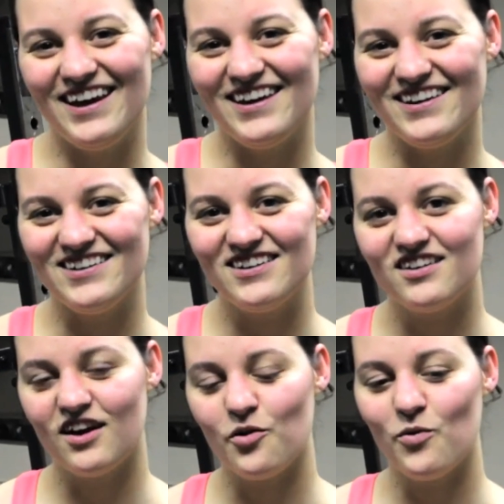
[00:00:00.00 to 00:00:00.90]

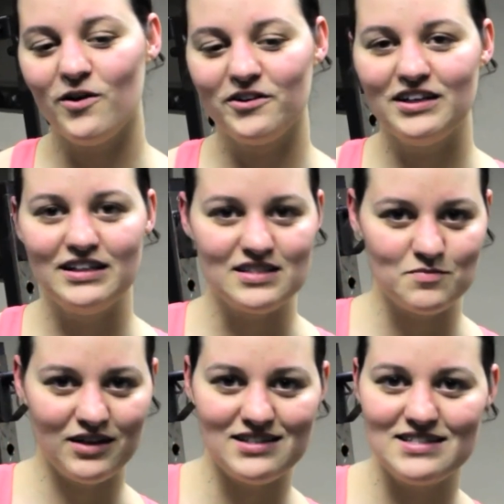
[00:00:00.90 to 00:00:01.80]
and uh, water, eating
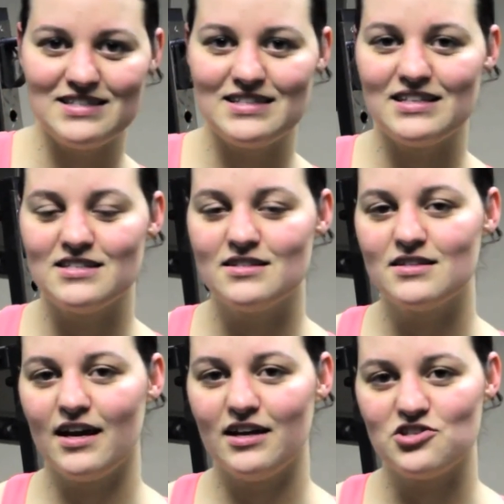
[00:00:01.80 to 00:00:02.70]
some nuts and seeds
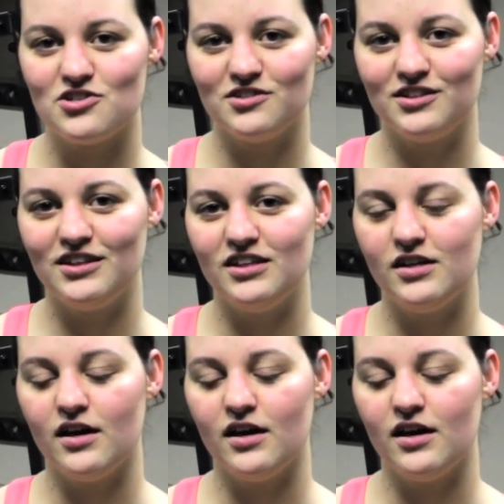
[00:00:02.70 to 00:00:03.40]
occasionally.